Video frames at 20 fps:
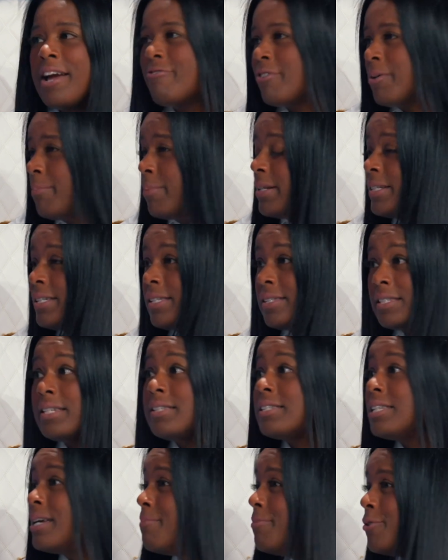everybody
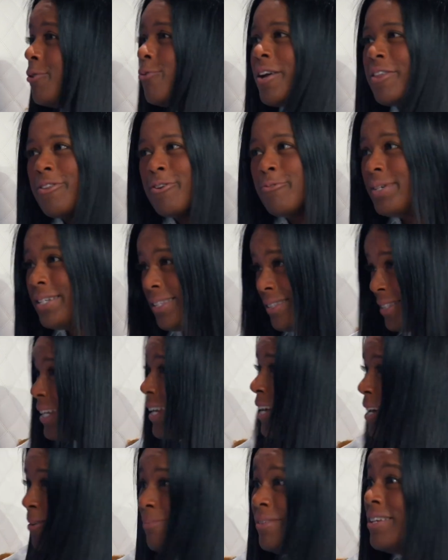sees him the way that we see
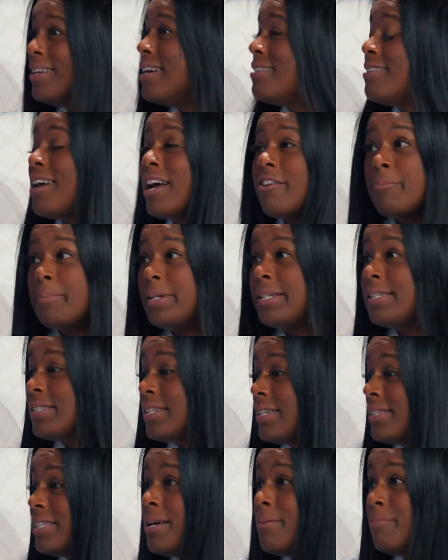him. Yeah. Not everybody
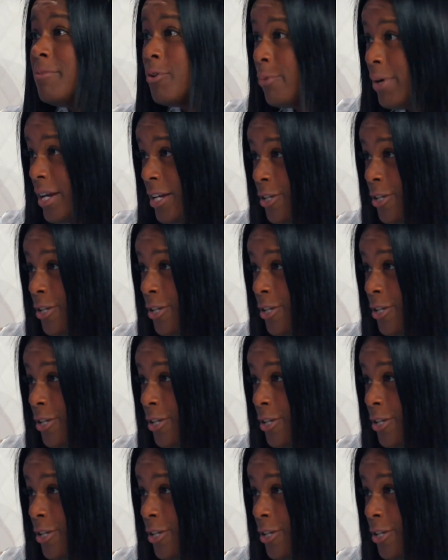sees him the way